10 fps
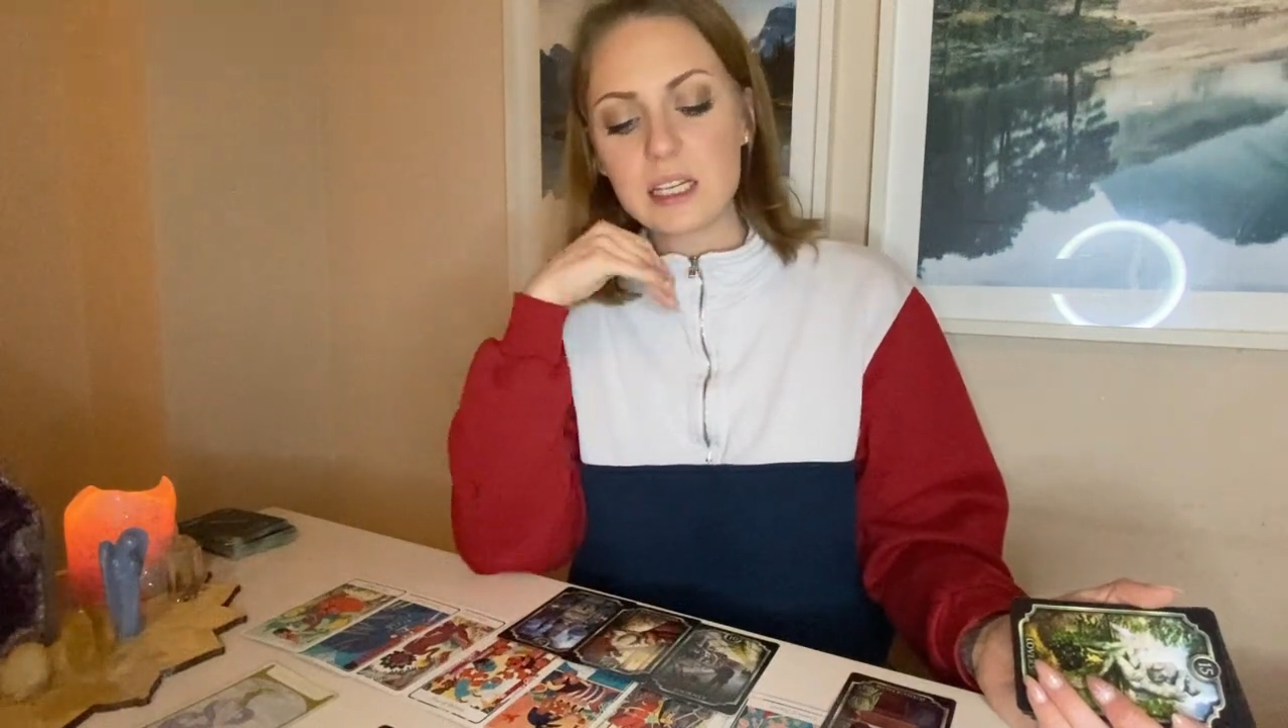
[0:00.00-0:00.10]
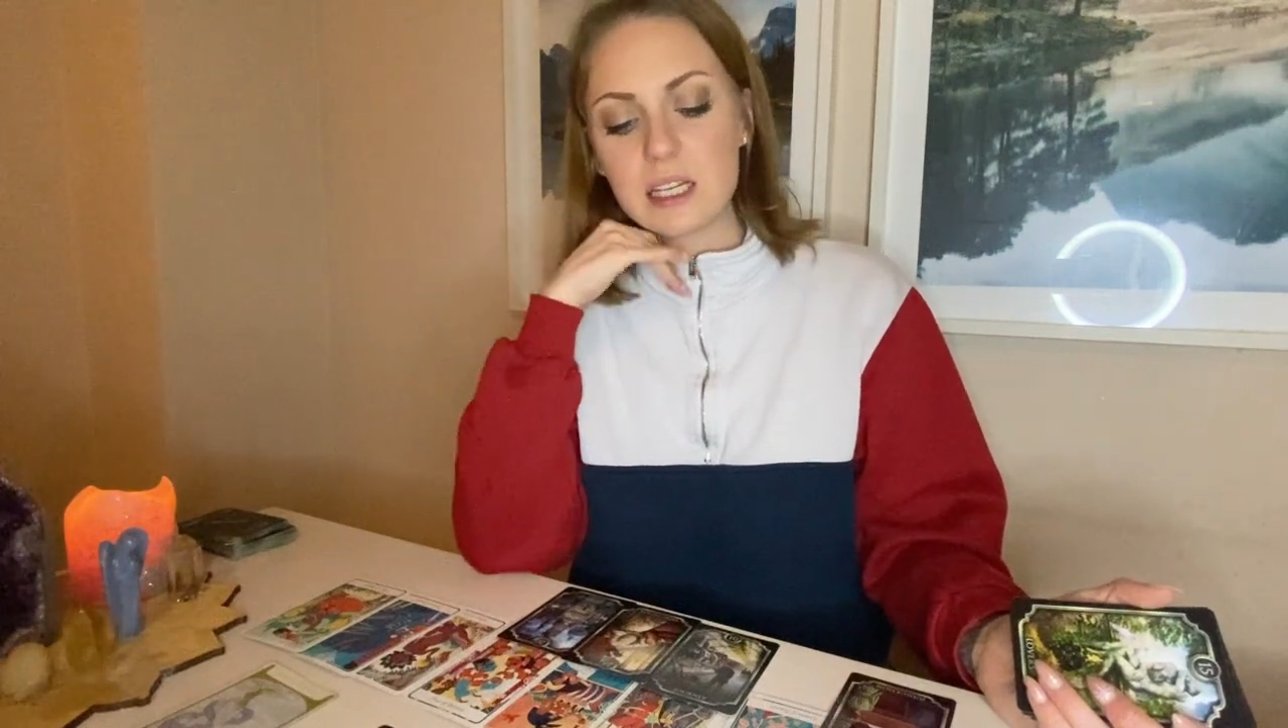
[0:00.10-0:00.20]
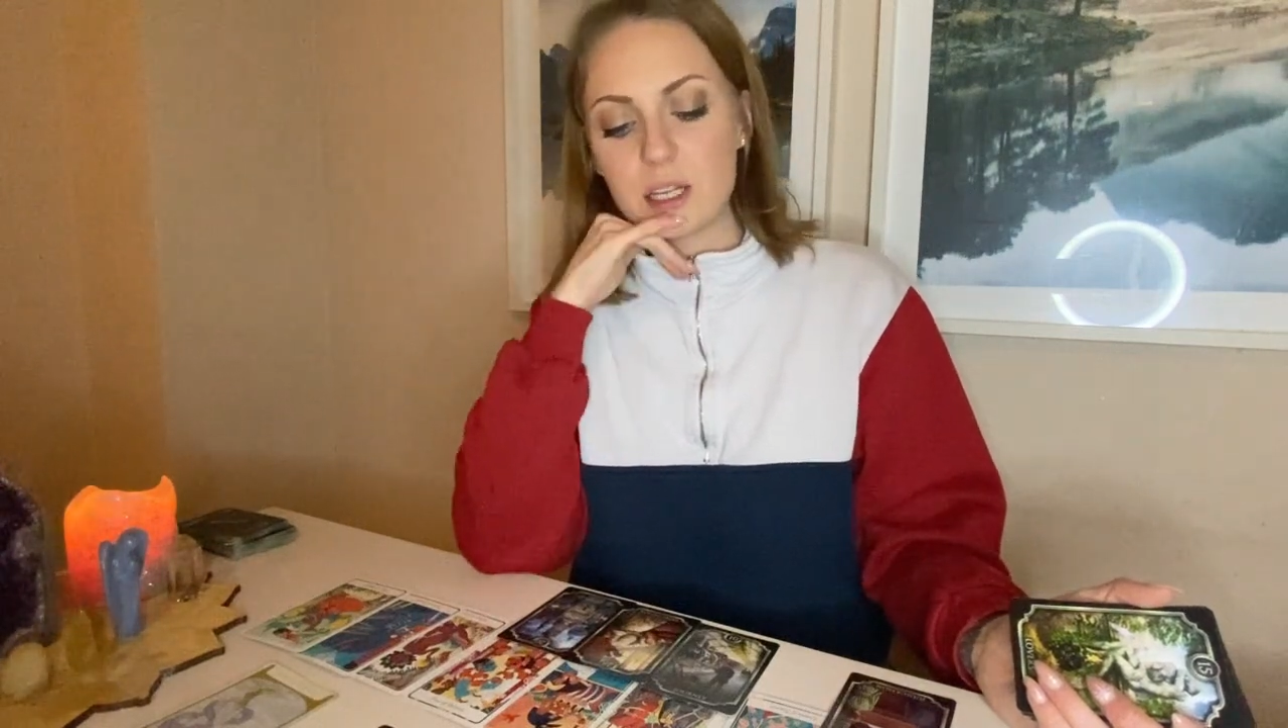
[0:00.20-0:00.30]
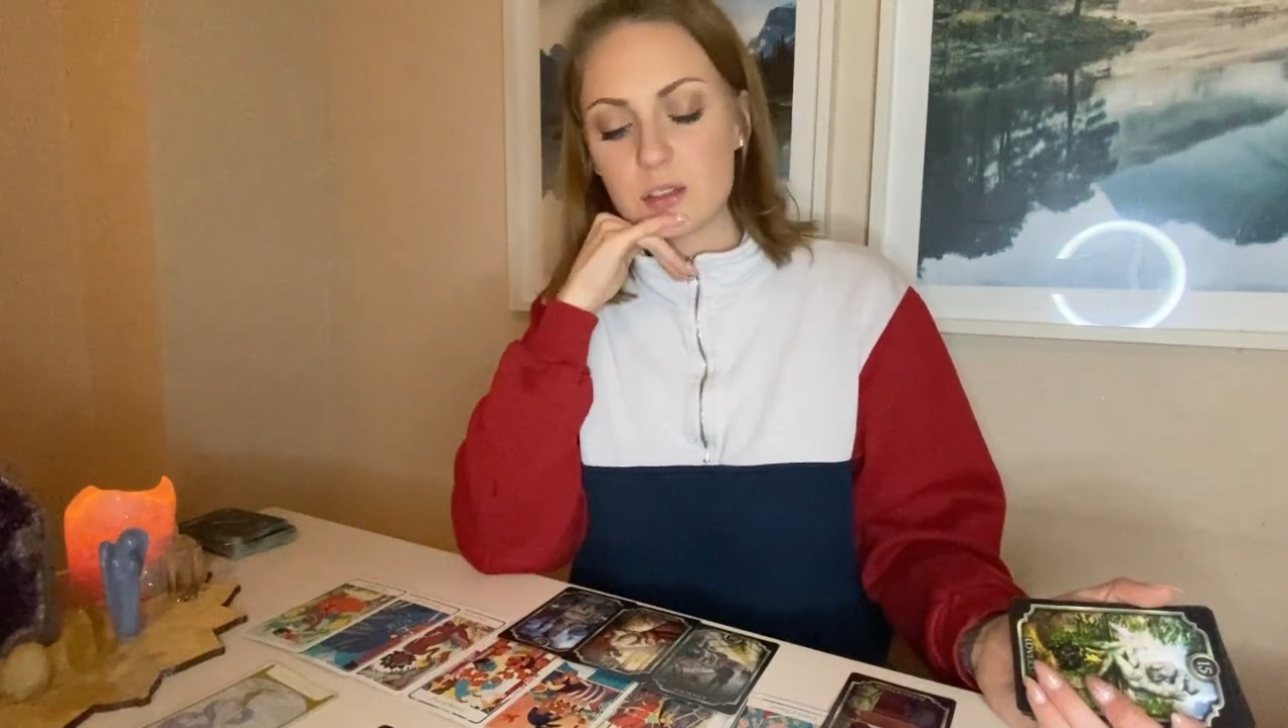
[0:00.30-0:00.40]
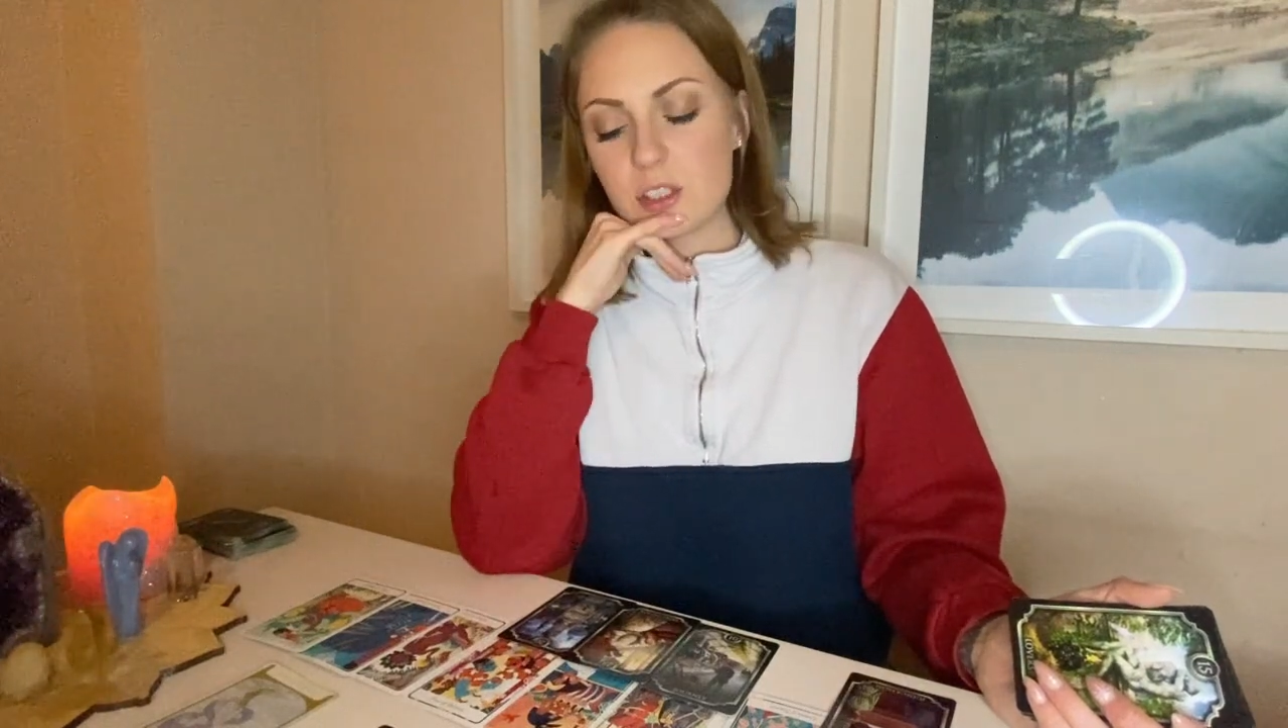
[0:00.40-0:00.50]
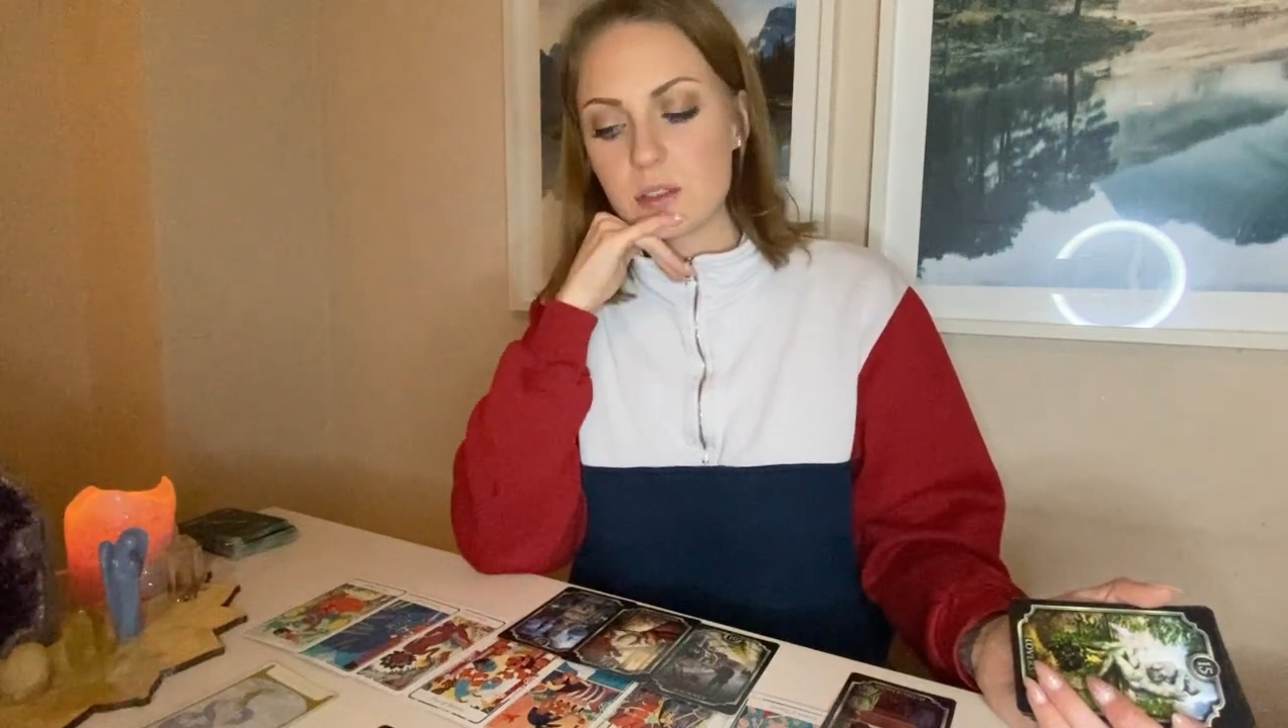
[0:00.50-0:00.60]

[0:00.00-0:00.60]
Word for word: an energy